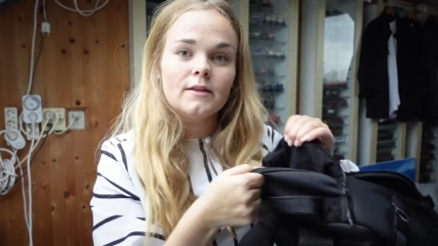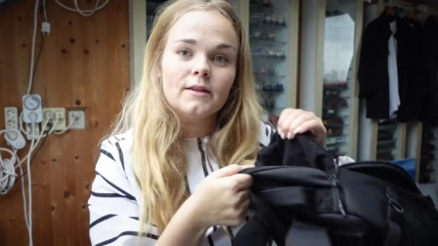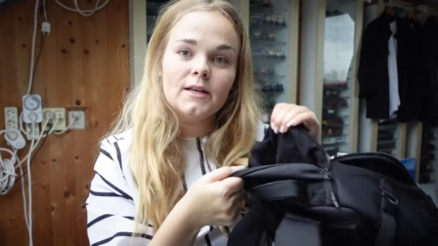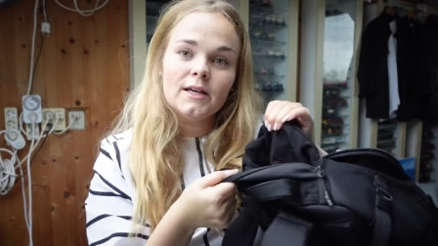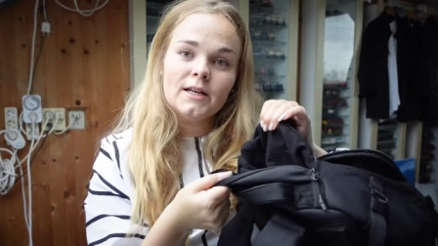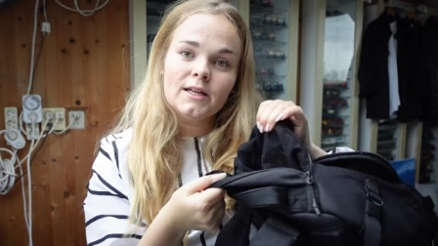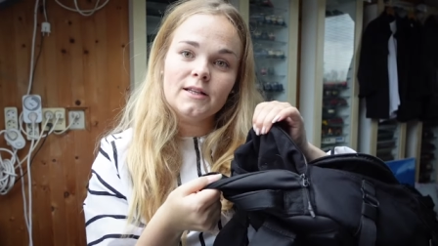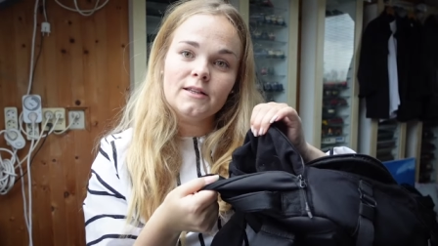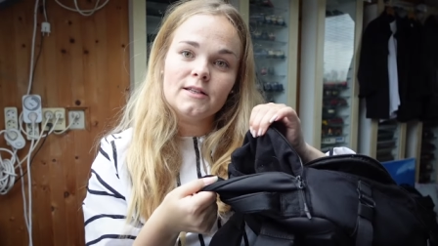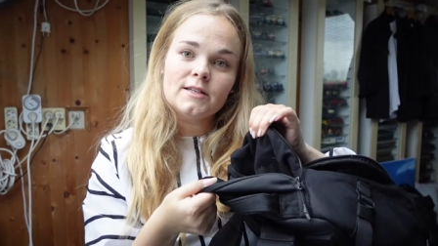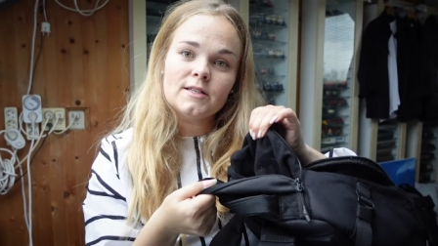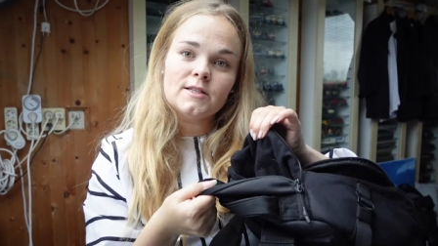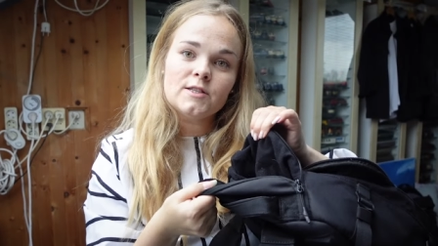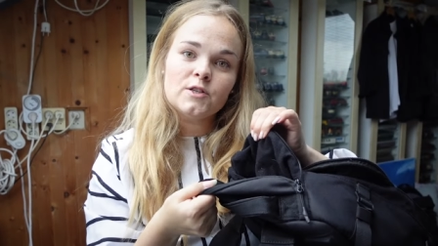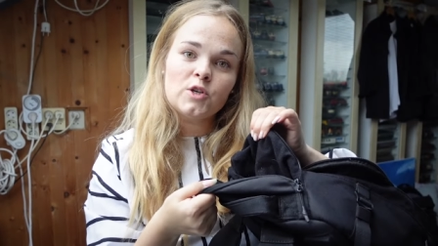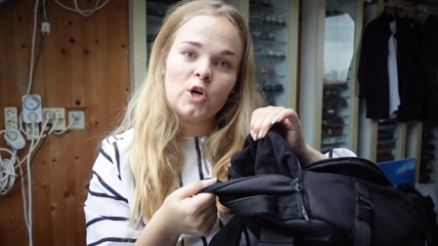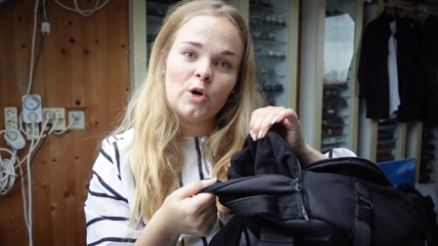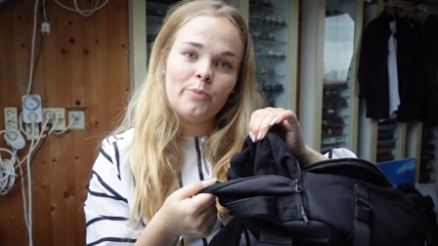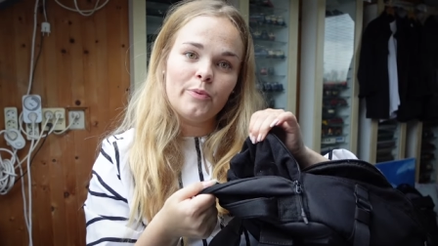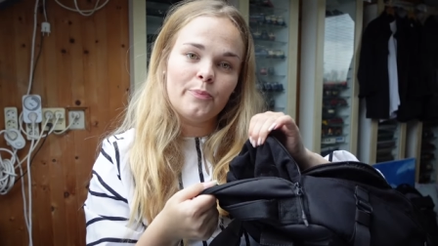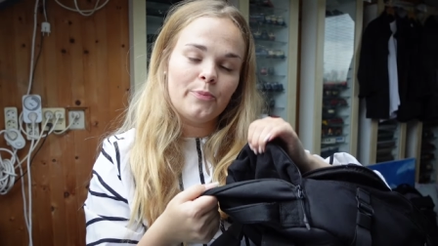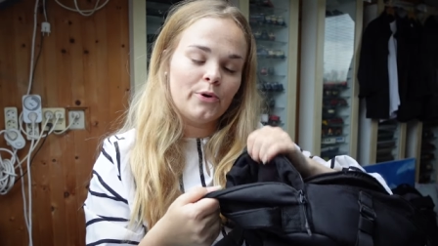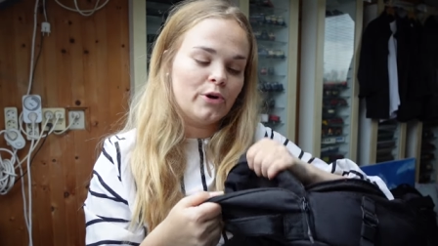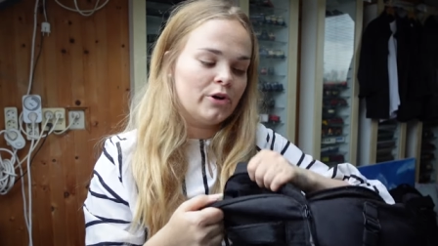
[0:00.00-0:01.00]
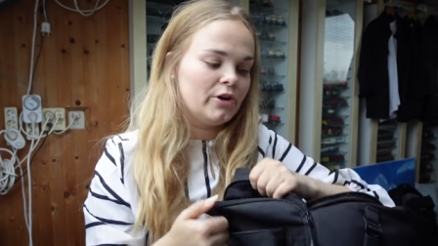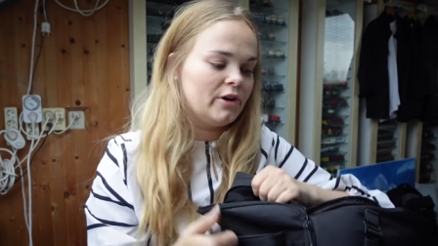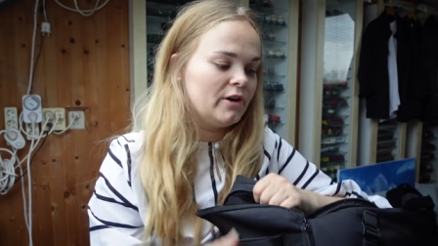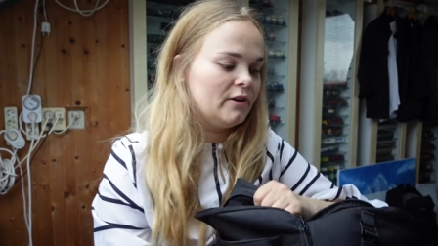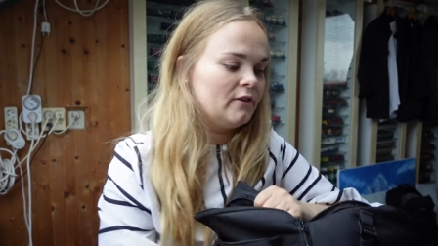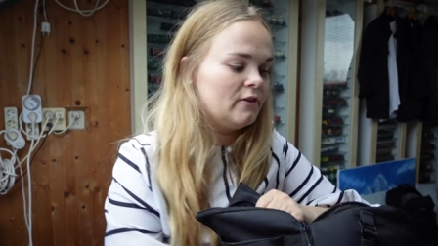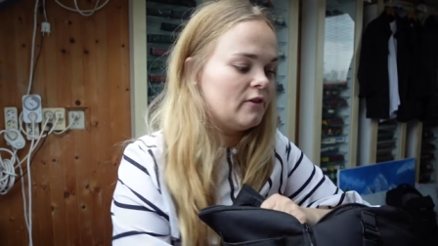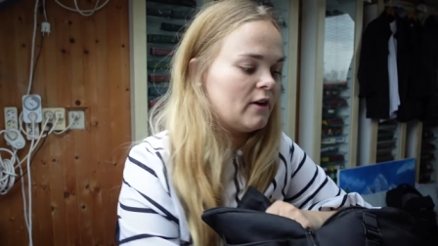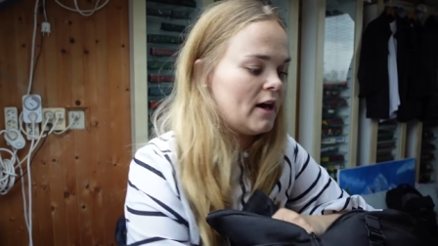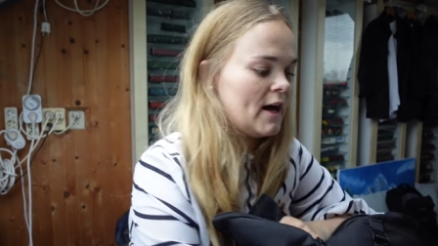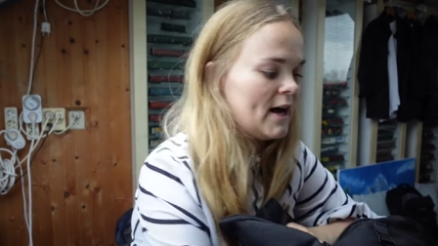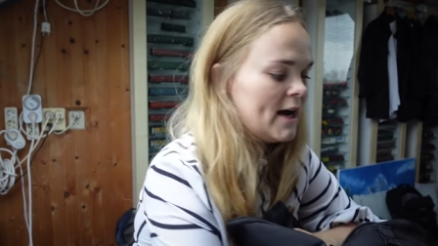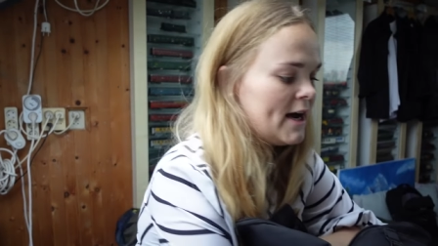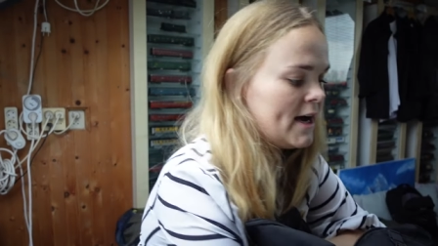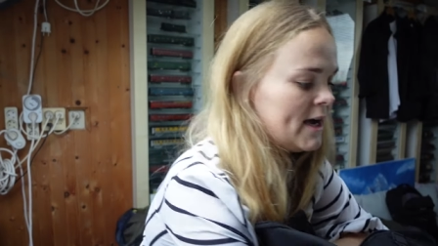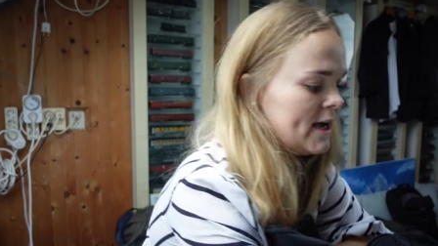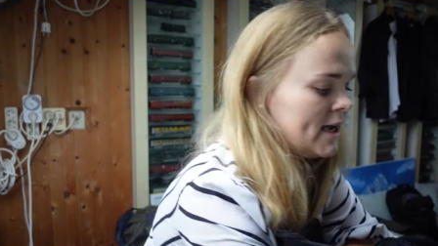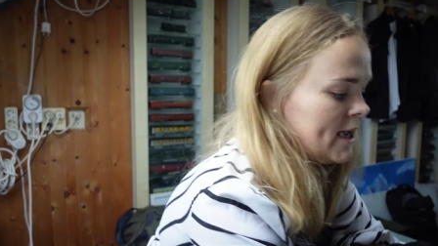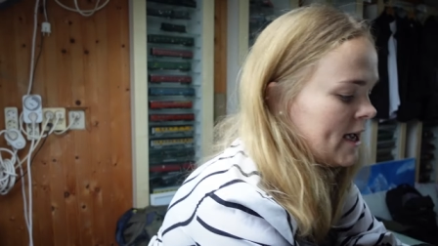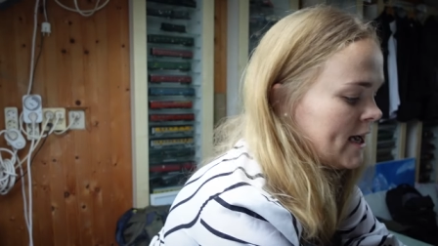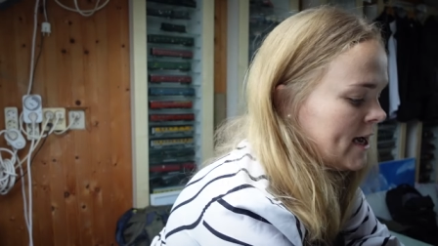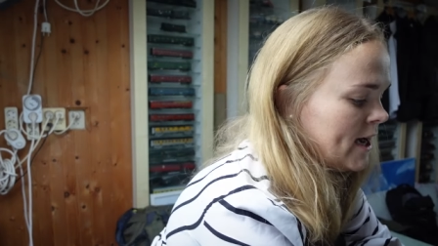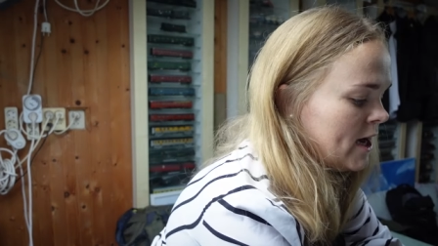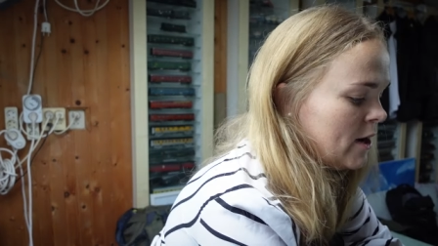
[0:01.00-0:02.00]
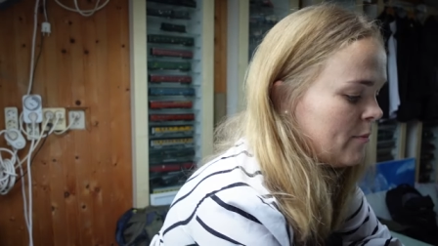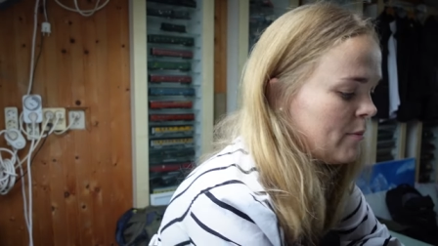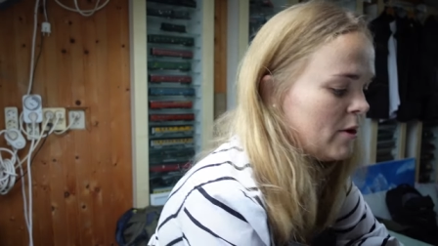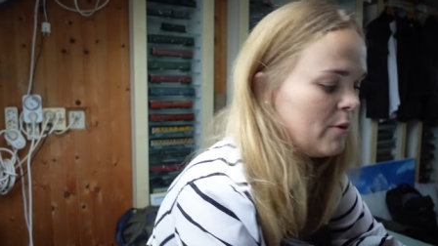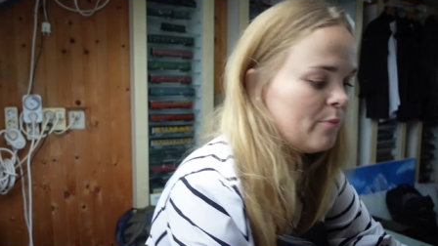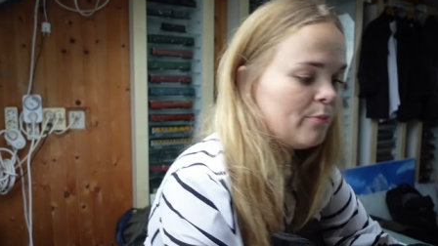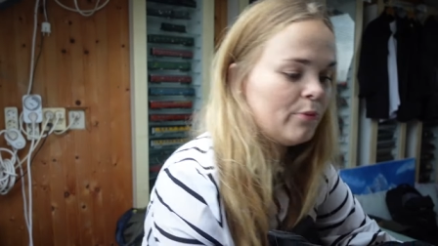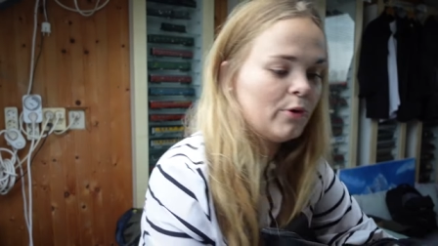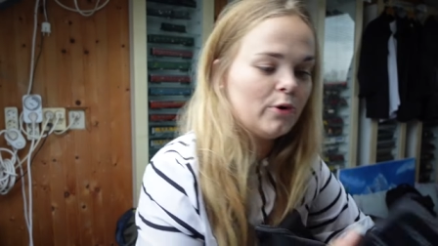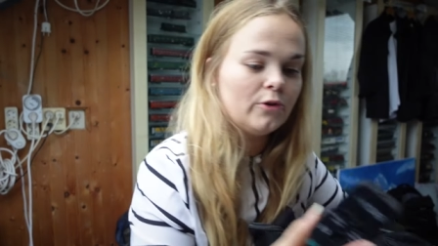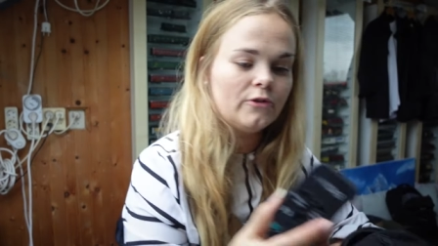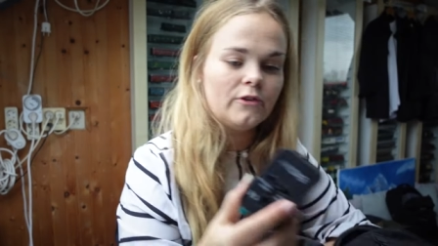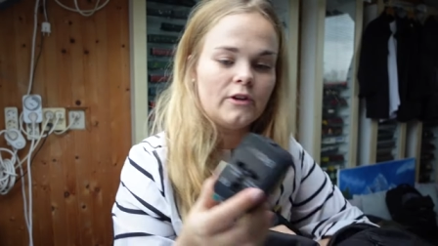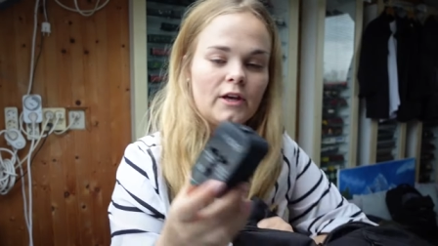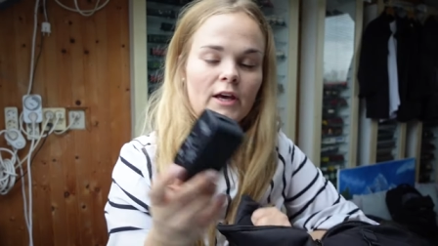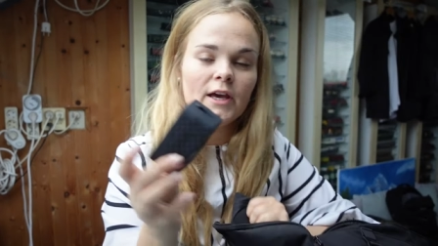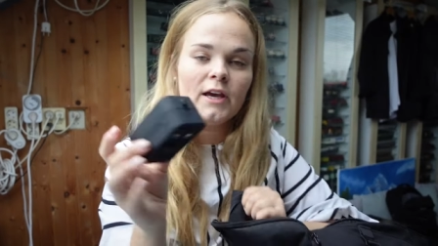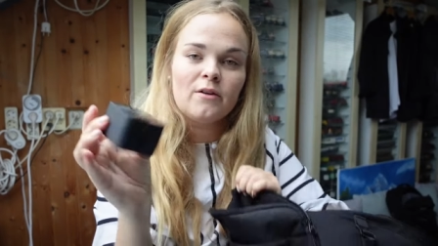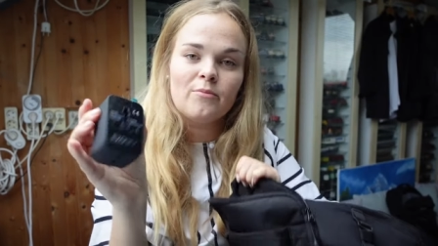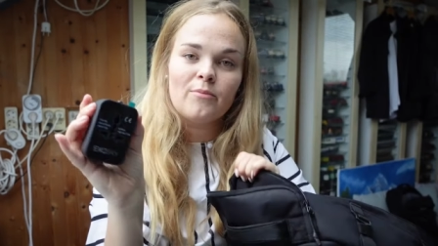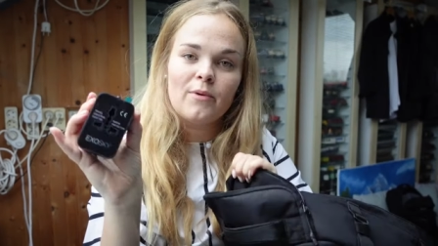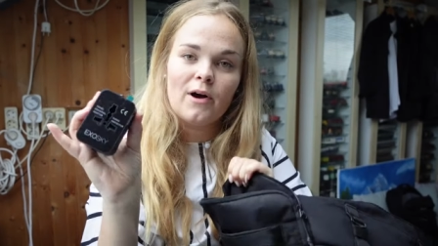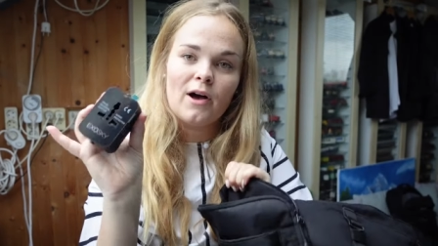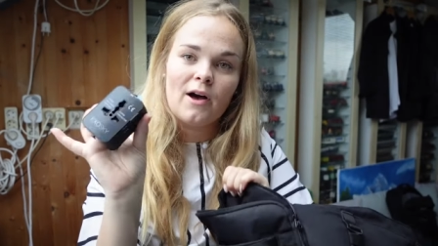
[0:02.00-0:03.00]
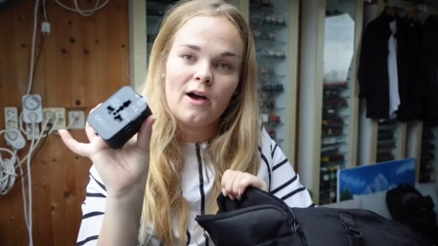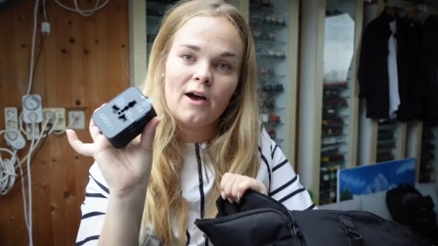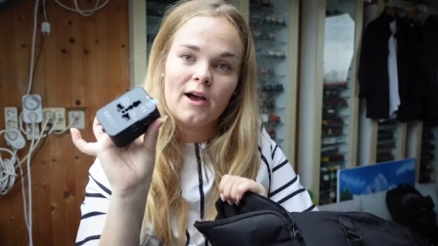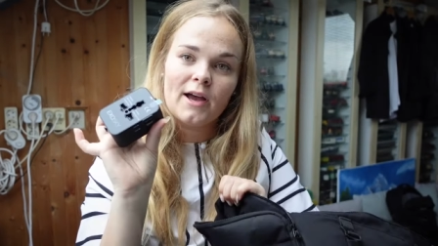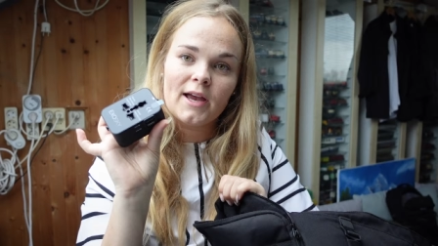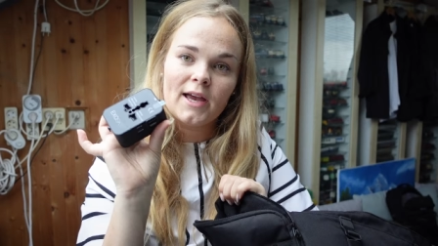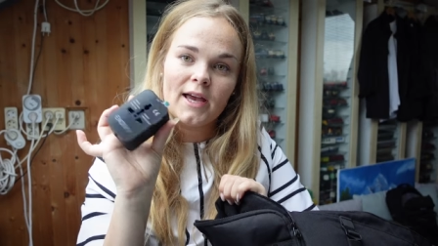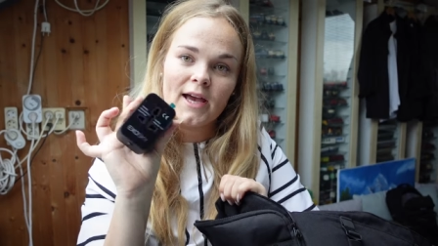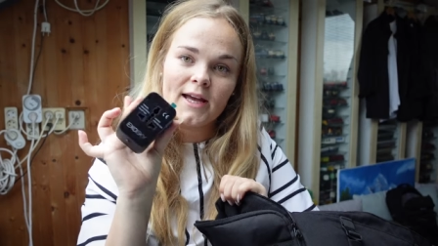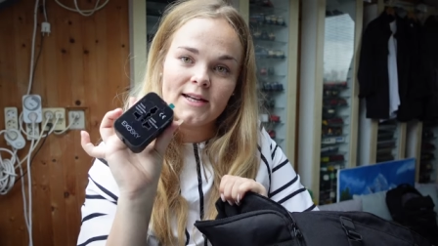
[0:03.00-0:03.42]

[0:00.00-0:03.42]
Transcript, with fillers: Then in this top pocket I am putting my